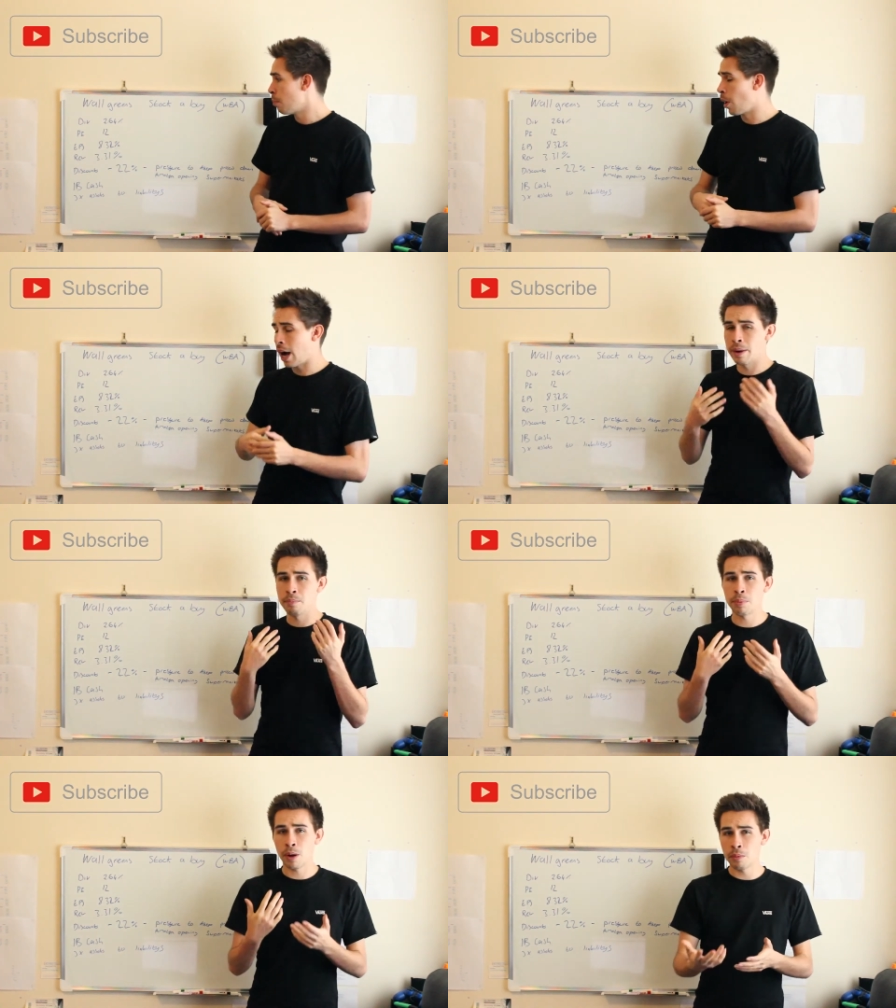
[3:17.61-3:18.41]
but I
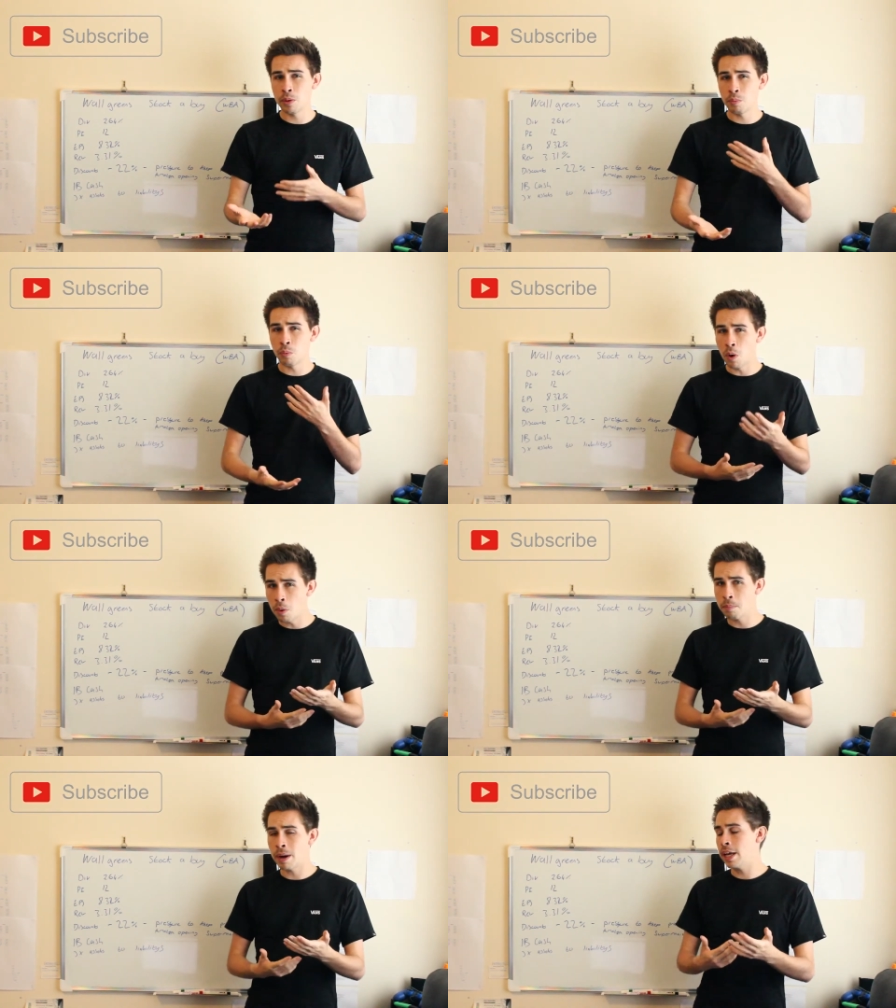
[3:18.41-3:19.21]
probably
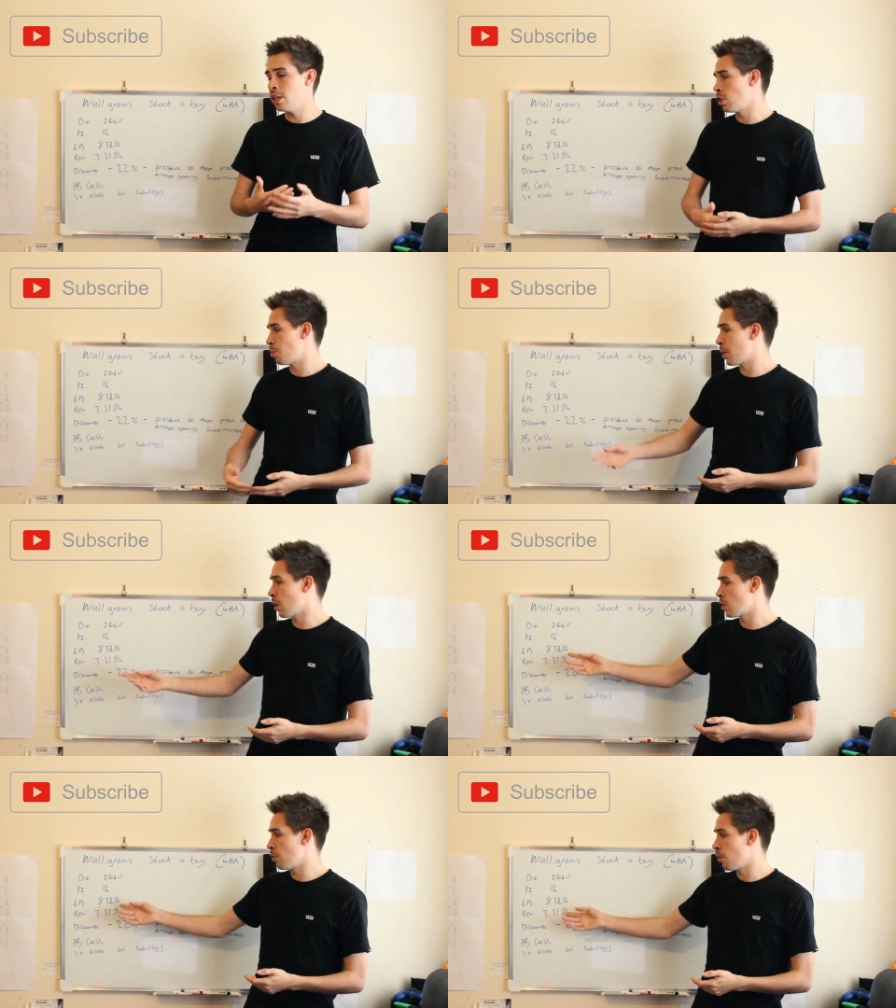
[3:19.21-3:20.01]
won't buy it just
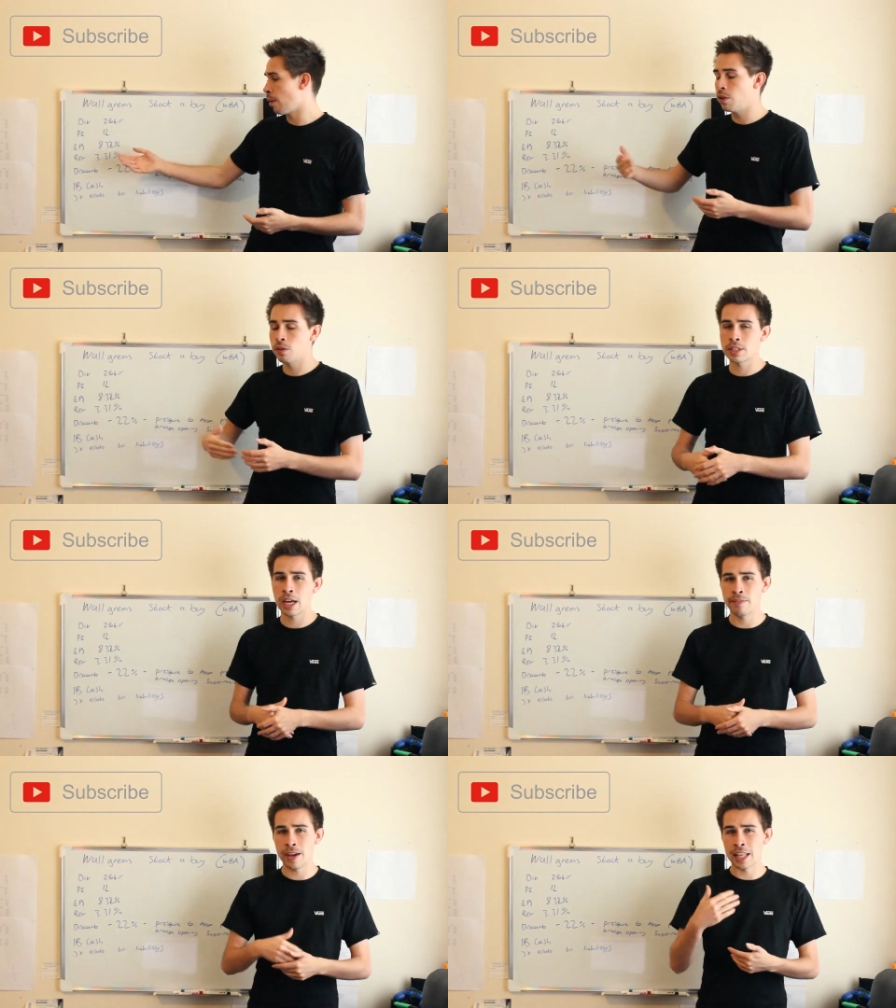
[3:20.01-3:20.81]
because of the revenue side of it.